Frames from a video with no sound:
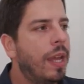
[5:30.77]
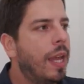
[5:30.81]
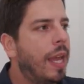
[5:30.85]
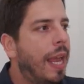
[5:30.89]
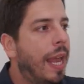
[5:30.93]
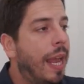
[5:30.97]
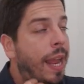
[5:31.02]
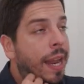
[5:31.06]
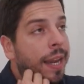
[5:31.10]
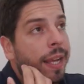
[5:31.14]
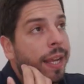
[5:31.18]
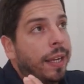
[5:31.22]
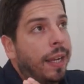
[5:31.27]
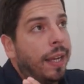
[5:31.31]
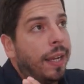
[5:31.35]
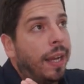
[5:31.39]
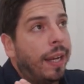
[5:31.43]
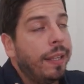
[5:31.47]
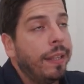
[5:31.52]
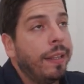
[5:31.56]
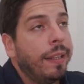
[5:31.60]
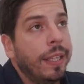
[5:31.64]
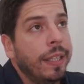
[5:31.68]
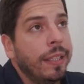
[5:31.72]
and I
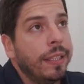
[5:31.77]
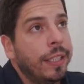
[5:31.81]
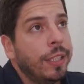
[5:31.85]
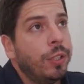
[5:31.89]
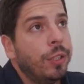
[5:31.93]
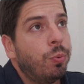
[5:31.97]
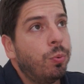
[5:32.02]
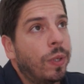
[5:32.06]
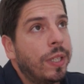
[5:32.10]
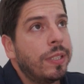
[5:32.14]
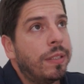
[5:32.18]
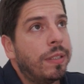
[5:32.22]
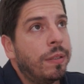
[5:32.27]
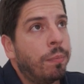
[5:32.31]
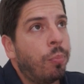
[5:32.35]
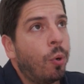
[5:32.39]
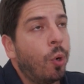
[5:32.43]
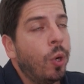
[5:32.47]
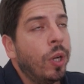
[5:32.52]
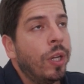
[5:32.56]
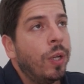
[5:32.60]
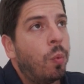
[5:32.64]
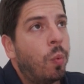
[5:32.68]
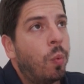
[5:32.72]
think this was the
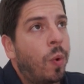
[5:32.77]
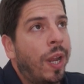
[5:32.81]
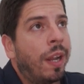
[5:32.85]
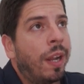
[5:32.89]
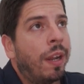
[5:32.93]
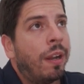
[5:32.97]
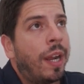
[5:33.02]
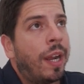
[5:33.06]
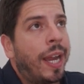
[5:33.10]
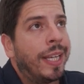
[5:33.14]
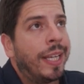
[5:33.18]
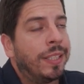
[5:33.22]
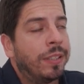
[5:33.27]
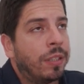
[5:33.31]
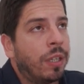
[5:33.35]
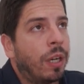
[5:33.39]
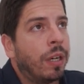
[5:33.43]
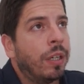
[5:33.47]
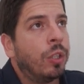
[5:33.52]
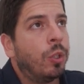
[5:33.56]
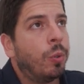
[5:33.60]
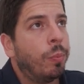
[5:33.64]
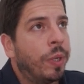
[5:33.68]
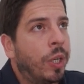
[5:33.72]
point where I started
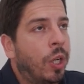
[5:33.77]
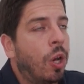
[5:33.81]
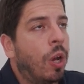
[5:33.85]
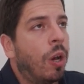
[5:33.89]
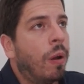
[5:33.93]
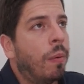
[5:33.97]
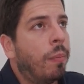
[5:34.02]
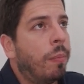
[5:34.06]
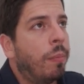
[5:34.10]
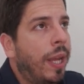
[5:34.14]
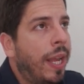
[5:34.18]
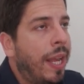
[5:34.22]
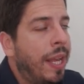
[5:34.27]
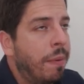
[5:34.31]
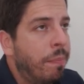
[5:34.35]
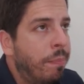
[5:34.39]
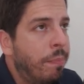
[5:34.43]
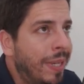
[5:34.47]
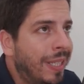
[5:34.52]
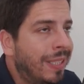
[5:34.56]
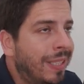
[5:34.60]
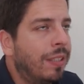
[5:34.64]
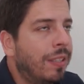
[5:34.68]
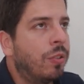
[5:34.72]
to become a
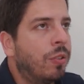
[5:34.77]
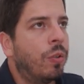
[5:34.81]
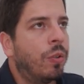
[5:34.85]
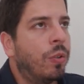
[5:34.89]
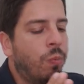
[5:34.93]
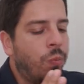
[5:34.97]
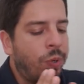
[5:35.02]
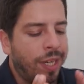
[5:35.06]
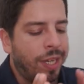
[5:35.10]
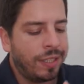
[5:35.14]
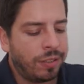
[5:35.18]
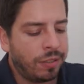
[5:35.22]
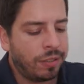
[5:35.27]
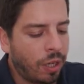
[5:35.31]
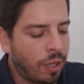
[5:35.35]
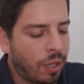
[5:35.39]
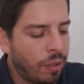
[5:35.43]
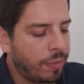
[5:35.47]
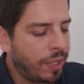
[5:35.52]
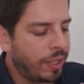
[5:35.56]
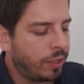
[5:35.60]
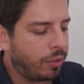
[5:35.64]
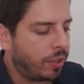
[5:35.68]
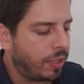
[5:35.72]
business owner, where I started my
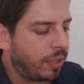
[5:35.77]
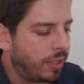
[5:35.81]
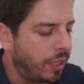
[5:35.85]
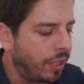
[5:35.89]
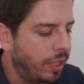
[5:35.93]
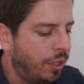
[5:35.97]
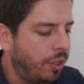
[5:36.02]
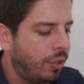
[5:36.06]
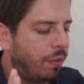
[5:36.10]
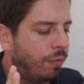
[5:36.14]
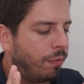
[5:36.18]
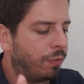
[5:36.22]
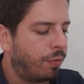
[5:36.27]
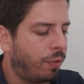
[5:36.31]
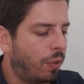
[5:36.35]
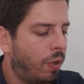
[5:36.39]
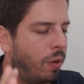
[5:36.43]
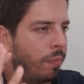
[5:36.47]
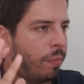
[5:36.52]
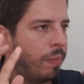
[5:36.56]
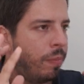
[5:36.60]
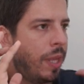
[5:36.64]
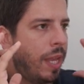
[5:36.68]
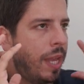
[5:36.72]
transition from
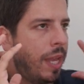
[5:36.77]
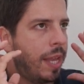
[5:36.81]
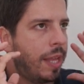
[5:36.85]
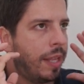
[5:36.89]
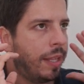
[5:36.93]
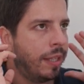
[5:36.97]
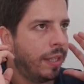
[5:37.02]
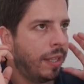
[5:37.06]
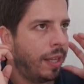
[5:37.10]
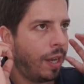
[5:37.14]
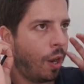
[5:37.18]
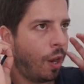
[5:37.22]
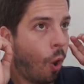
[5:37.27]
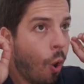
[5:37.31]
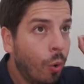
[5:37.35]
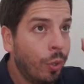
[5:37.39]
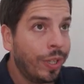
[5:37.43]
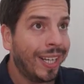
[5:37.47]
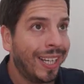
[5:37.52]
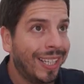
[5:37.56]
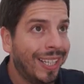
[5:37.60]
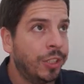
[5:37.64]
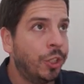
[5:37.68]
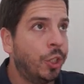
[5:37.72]
owning a
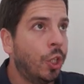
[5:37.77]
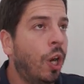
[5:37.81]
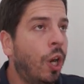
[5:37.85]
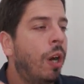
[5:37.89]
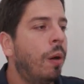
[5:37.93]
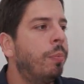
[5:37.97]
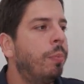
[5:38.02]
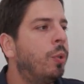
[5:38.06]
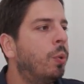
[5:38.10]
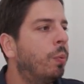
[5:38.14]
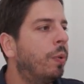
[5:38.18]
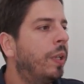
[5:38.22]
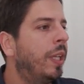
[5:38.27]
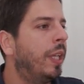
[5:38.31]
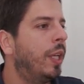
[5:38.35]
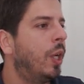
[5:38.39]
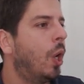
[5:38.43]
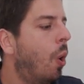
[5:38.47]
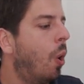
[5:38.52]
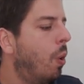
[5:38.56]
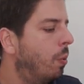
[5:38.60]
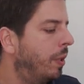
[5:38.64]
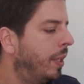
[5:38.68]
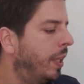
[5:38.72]
job to really
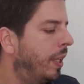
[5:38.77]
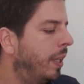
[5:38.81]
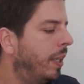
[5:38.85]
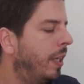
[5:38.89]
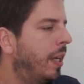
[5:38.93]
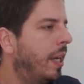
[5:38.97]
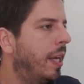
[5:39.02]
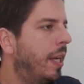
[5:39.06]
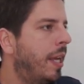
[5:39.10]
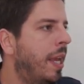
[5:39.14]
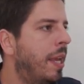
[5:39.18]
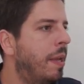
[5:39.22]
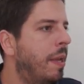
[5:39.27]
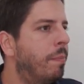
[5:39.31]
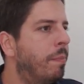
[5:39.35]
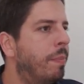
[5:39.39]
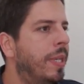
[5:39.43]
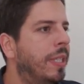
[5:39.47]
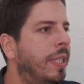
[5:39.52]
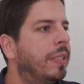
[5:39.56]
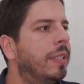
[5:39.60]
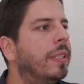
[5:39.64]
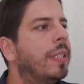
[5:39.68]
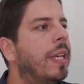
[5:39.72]
owning a
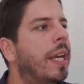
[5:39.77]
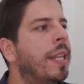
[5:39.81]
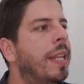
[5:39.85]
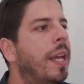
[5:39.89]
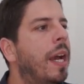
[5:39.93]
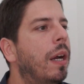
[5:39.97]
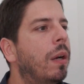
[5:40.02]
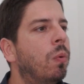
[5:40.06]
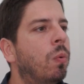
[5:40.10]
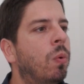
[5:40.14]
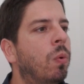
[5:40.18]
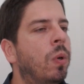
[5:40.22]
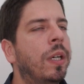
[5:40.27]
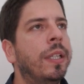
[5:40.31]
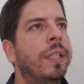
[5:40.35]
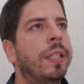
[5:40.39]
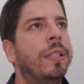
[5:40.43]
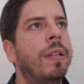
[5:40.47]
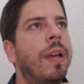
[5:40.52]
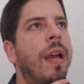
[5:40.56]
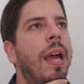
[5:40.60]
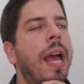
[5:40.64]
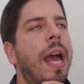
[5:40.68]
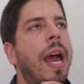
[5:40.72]
business. And that was,
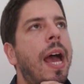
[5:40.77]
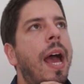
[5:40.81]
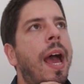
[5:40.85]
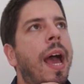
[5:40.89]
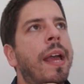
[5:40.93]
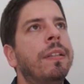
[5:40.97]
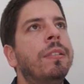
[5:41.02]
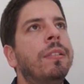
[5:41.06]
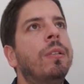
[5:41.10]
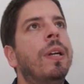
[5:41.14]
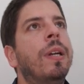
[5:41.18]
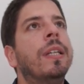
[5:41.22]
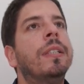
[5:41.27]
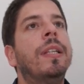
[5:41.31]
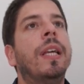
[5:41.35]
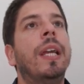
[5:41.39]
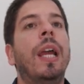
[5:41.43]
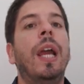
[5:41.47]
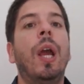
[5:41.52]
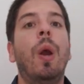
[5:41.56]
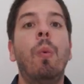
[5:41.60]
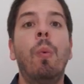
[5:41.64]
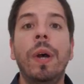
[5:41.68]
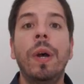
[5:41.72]
I started
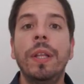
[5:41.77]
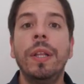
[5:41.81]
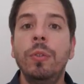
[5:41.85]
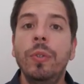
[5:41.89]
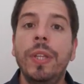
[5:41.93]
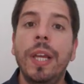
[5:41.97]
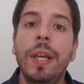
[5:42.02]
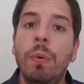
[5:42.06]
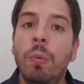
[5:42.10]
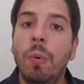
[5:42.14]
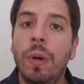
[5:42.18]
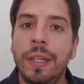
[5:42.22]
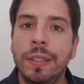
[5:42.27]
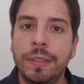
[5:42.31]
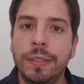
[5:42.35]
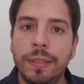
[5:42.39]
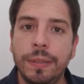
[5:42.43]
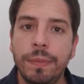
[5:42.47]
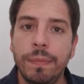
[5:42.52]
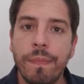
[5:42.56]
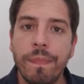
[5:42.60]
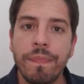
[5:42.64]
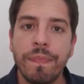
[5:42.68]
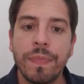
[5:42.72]
asking, what do they want?
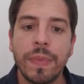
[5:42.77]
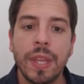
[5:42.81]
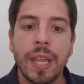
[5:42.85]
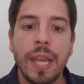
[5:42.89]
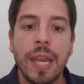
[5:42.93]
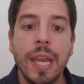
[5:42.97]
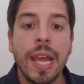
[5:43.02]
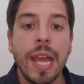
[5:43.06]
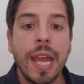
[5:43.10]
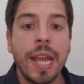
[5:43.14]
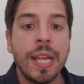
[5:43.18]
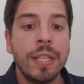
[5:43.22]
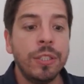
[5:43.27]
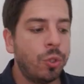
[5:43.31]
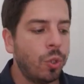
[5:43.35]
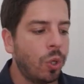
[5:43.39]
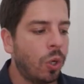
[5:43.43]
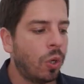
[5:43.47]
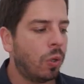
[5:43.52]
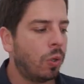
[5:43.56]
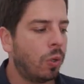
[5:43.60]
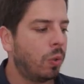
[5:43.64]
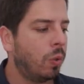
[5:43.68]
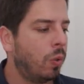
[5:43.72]
And
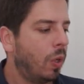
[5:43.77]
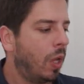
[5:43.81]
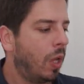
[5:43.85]
so